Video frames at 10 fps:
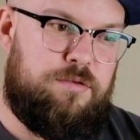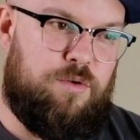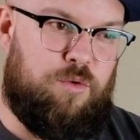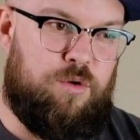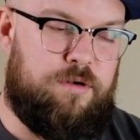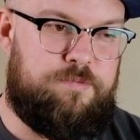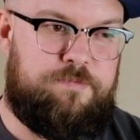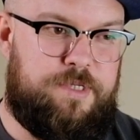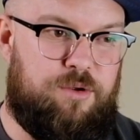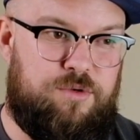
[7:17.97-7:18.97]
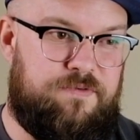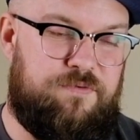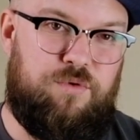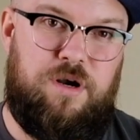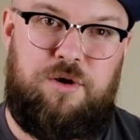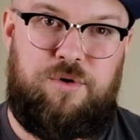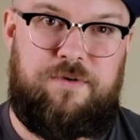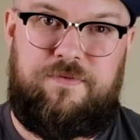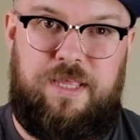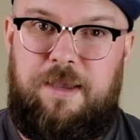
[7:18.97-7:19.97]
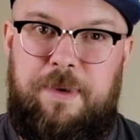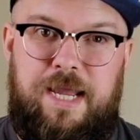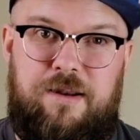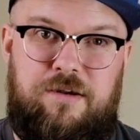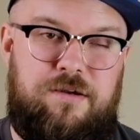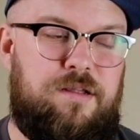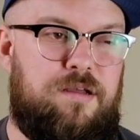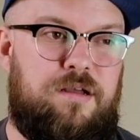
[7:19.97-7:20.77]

or Delta 400 for that matter.